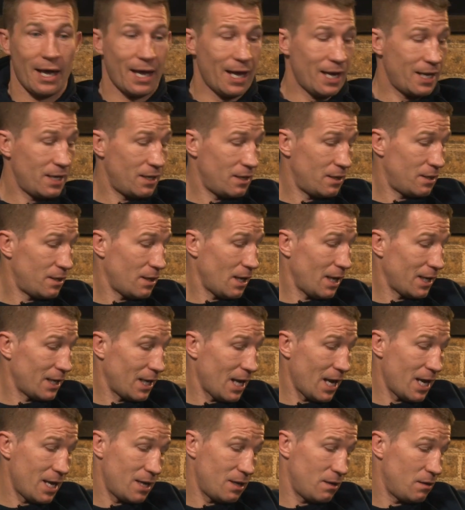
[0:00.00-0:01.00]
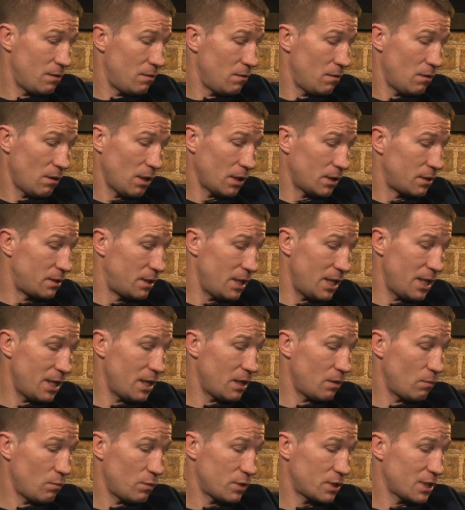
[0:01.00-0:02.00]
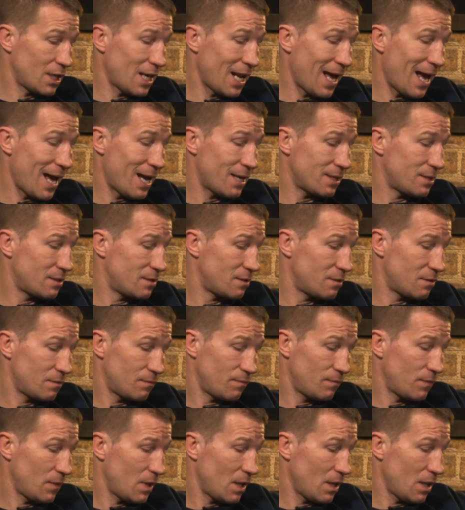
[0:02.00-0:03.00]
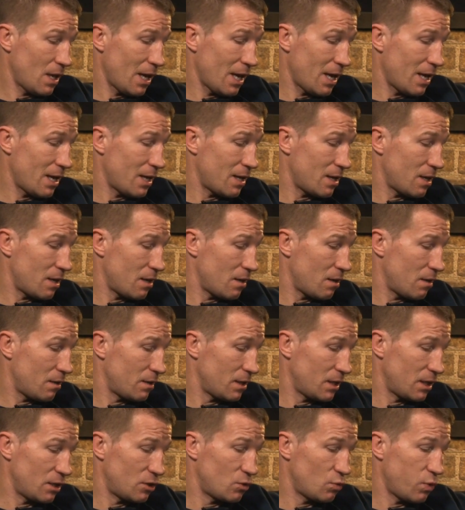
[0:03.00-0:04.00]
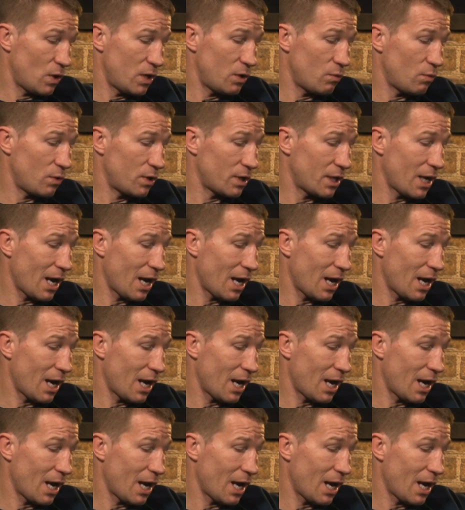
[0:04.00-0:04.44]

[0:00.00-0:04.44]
And again, like Deegan was class. Uh, I think he had twenty-one